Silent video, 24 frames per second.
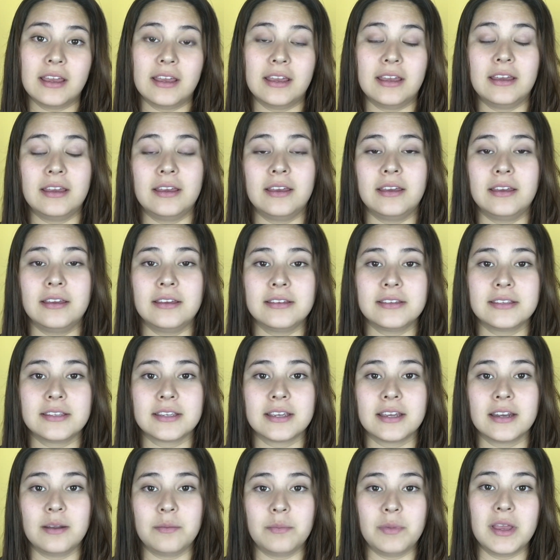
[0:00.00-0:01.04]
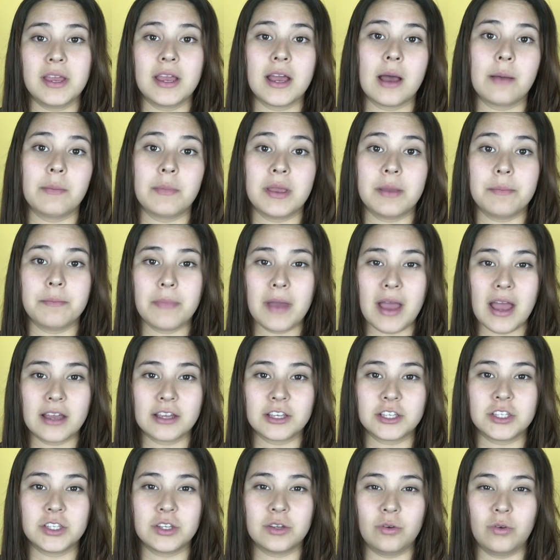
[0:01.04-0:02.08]
It is going to be coming
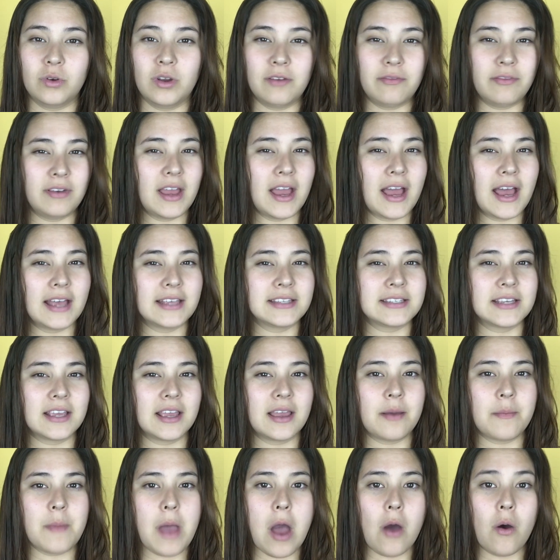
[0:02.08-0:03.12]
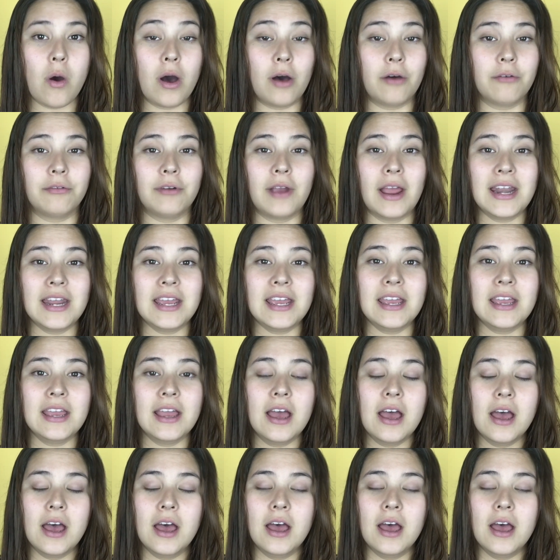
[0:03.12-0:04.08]
back soon if it hasn't come out already.